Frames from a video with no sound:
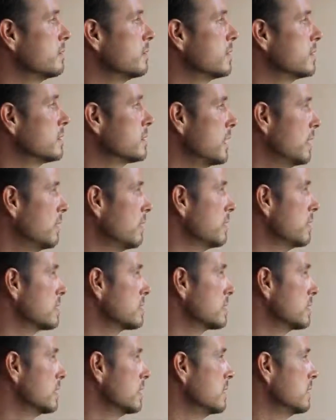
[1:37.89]
the
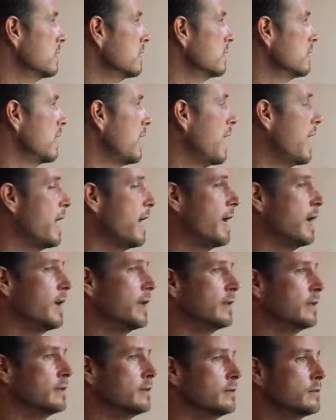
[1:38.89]
terrorist leader
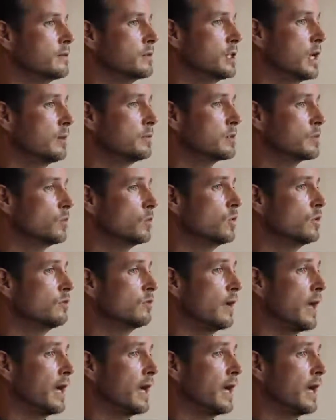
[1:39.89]
and James Wolfe